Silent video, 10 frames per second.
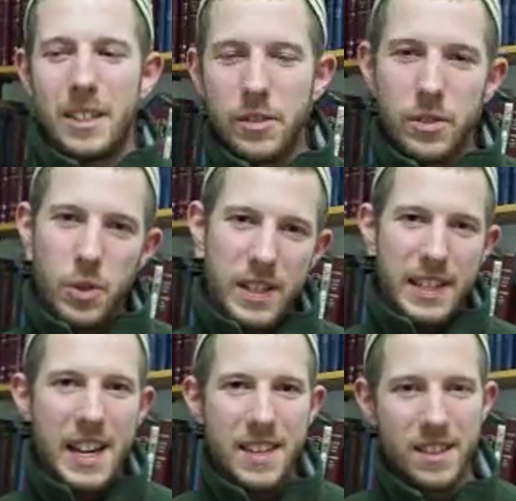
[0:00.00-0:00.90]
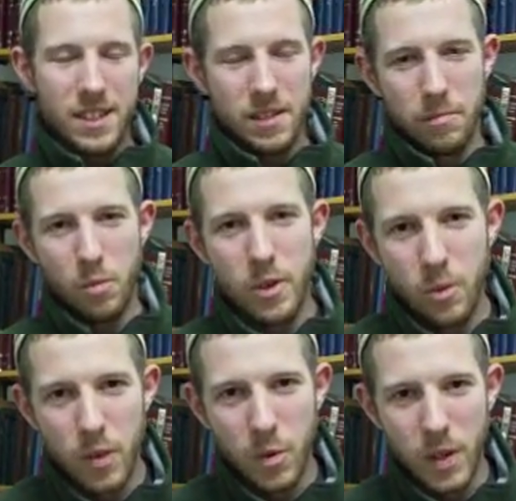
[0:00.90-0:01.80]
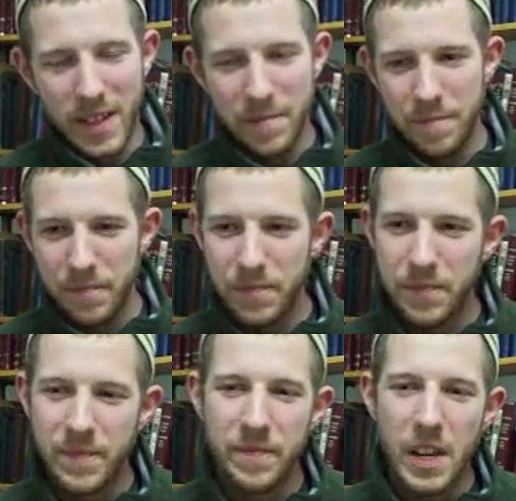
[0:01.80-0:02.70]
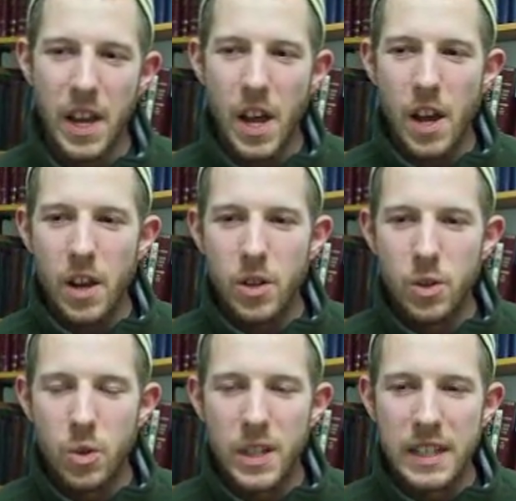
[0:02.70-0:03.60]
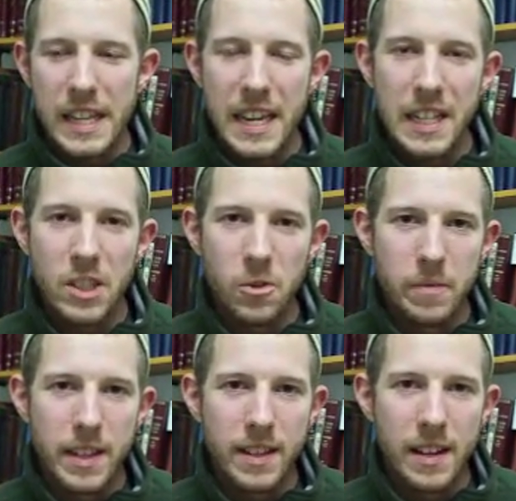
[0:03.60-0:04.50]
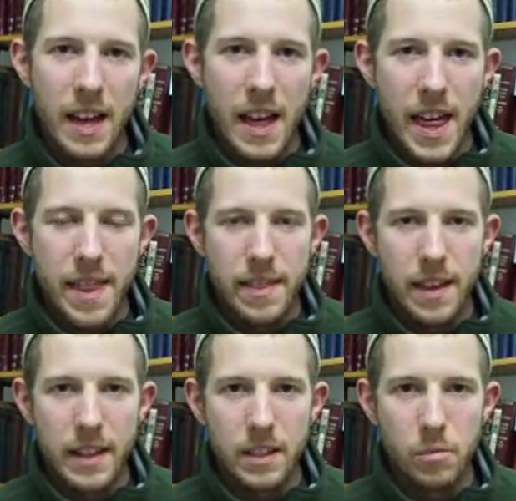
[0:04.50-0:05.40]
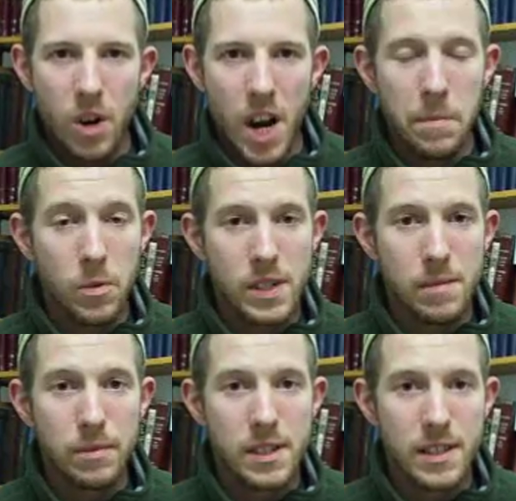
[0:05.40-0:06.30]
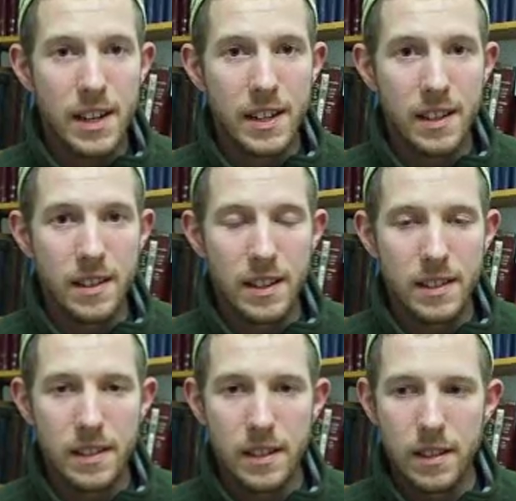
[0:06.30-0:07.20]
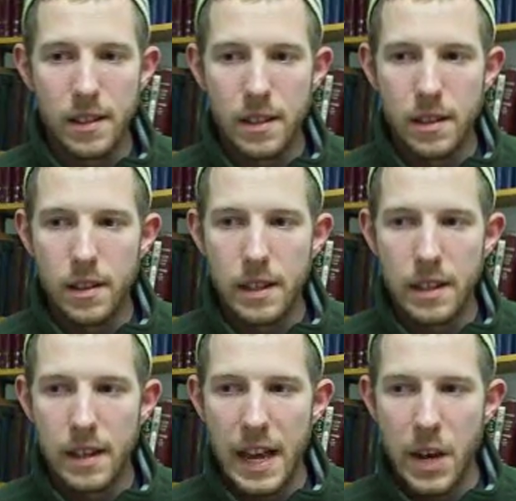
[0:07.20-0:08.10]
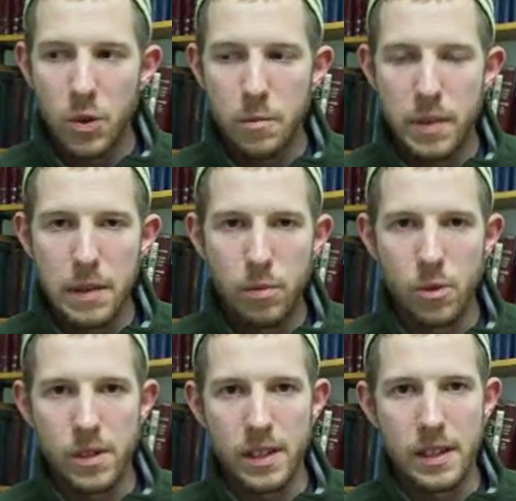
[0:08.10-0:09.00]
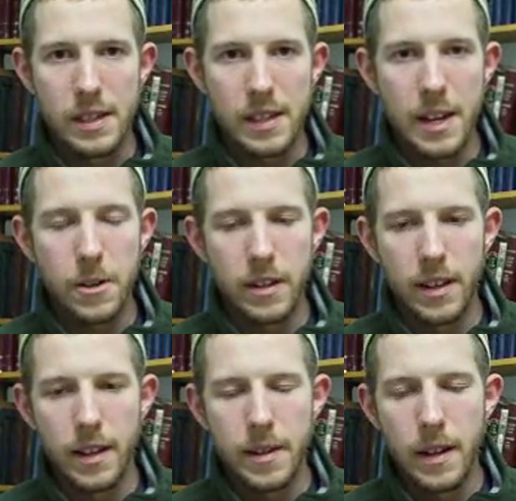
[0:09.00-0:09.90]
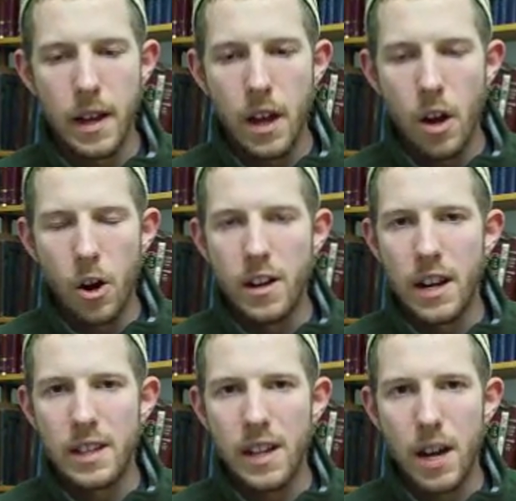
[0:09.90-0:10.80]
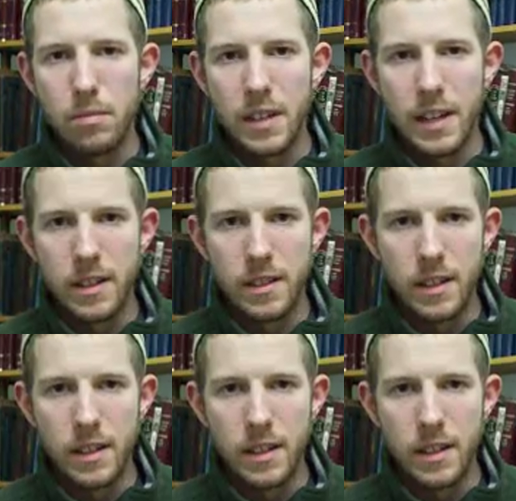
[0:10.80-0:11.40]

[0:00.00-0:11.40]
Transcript: You can take this in more than one way. You can take it to mean that Muhammad was simply stating that the Arab peoples in his area are not obligated